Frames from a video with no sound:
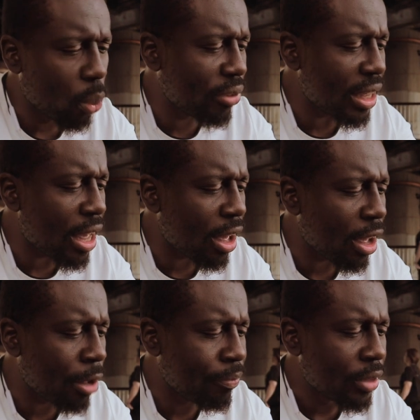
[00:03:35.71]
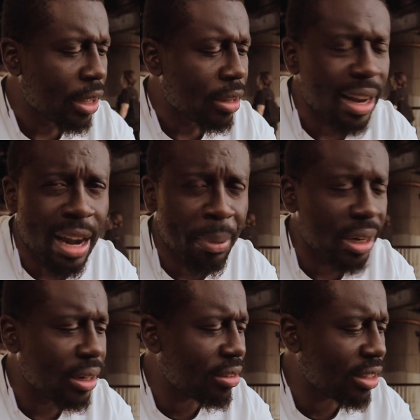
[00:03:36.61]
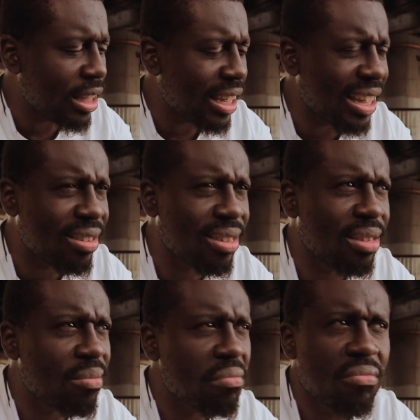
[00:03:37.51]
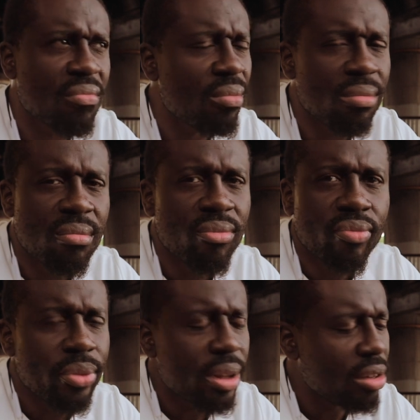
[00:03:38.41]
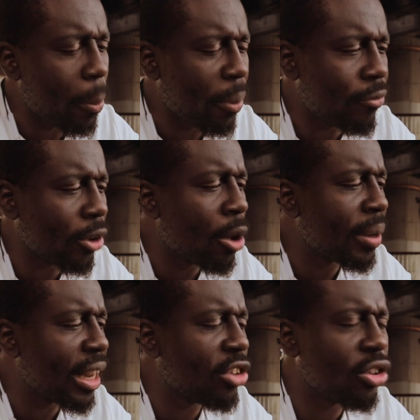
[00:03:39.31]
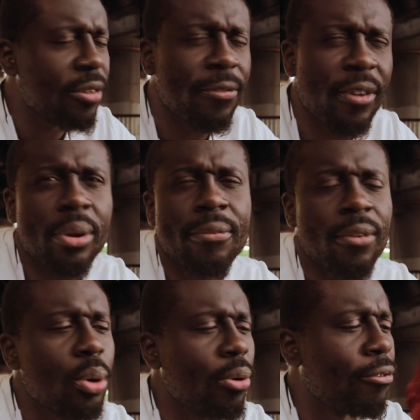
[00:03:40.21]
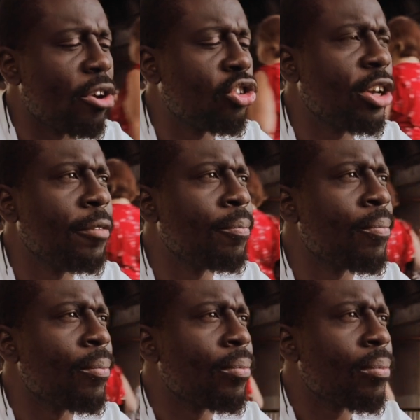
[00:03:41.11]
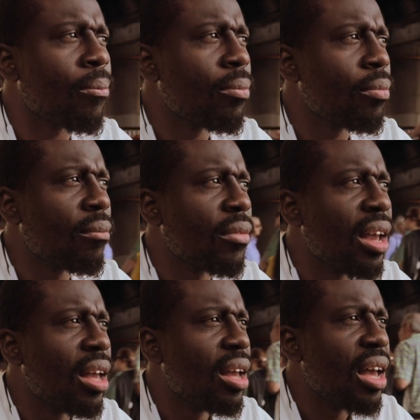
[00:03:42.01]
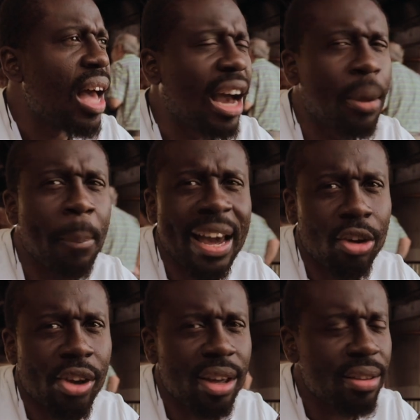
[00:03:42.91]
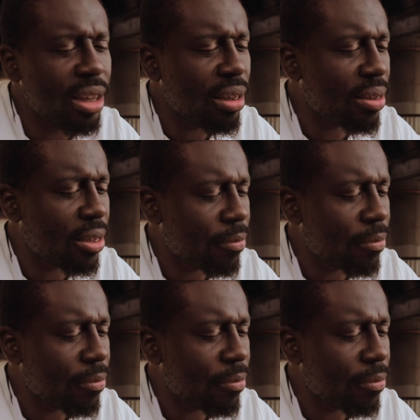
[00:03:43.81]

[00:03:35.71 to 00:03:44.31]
with the uh, the lemon and the tea. It's it's a perfect combination. Very, very refreshing. I could buy three of these.